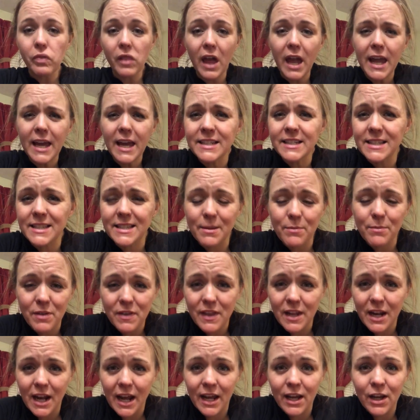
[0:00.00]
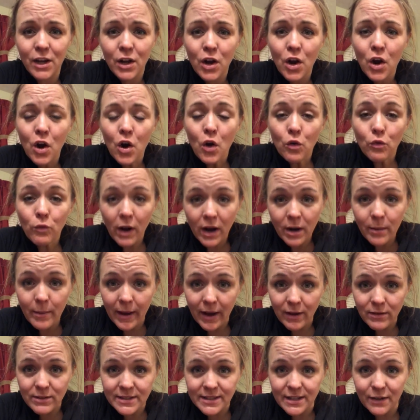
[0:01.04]
And it's something that I read
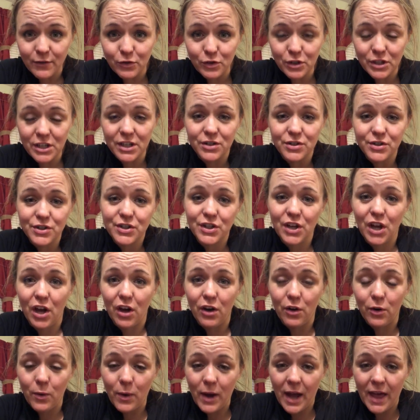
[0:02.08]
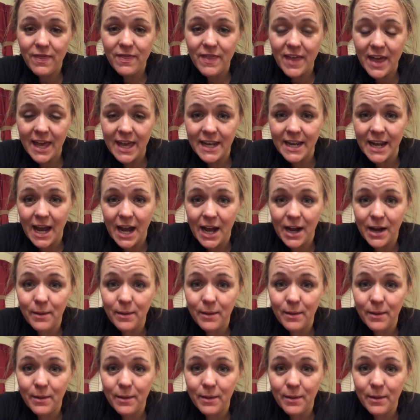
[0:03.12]
about several years ago. And then